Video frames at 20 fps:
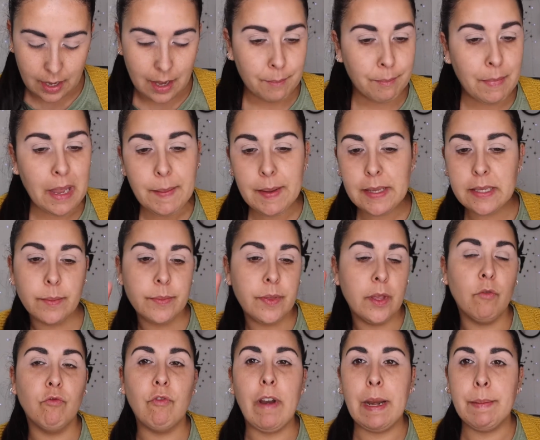maybe
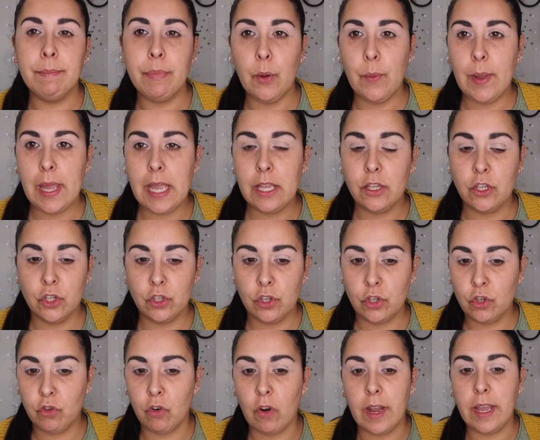something rainbowy, just to
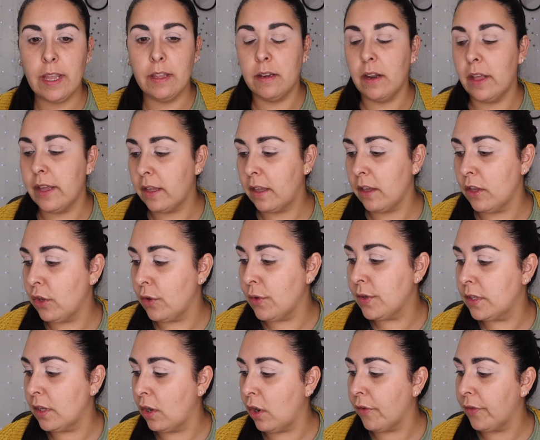try and like
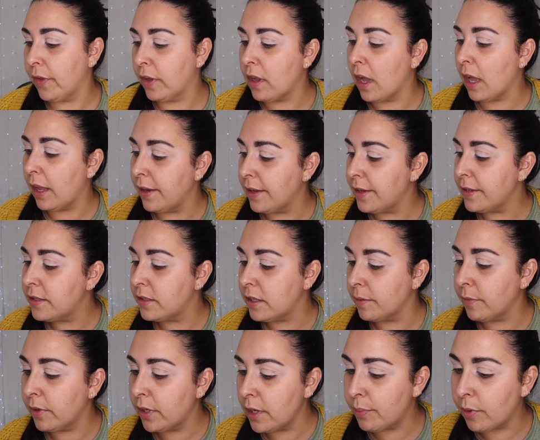use a lot of the colours. So
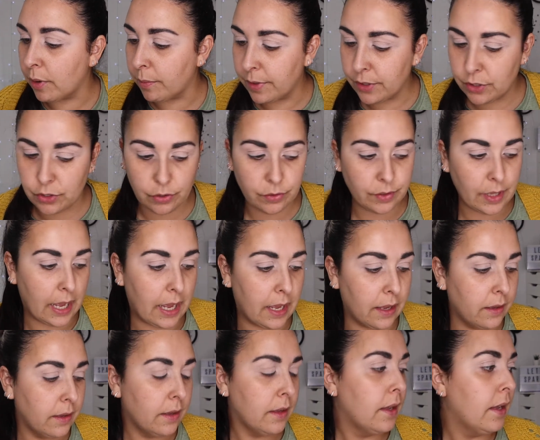I'm going to probably do
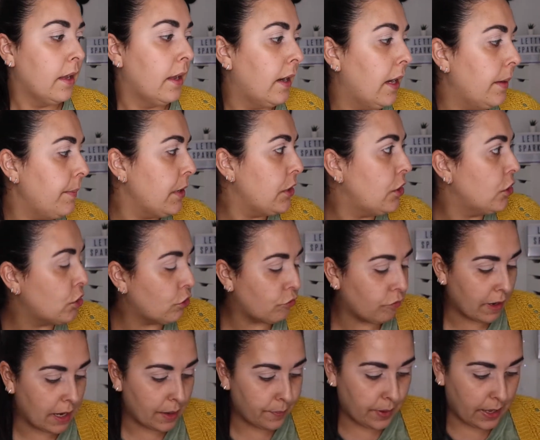that. Let me just
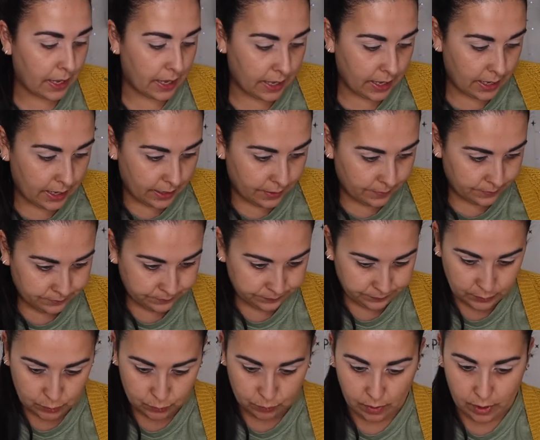grab
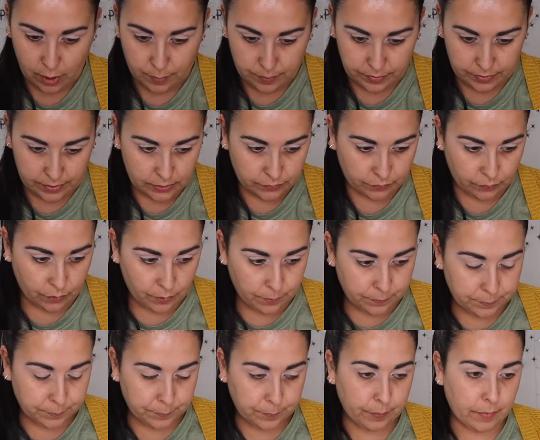that's what I opened this for.
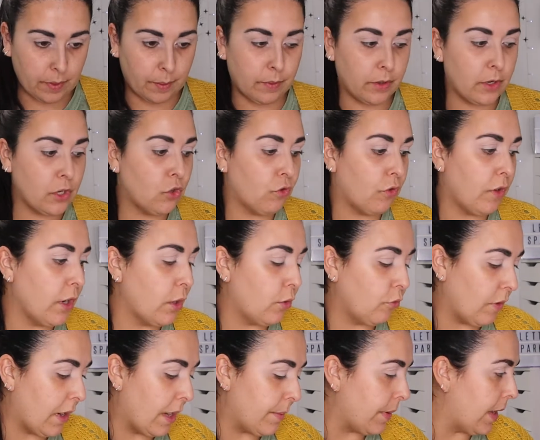I'm going to try and
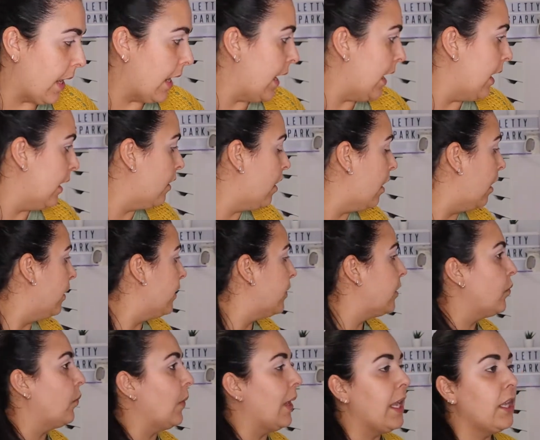grab a colour
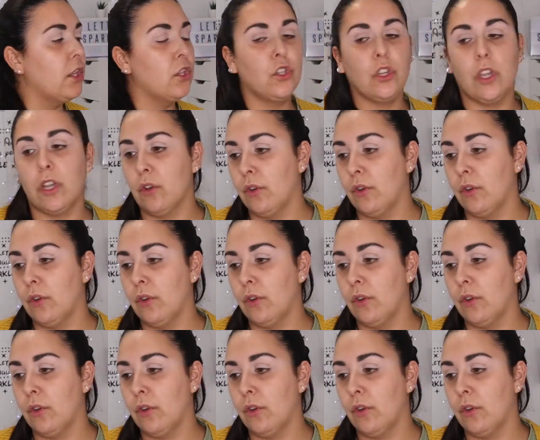switch.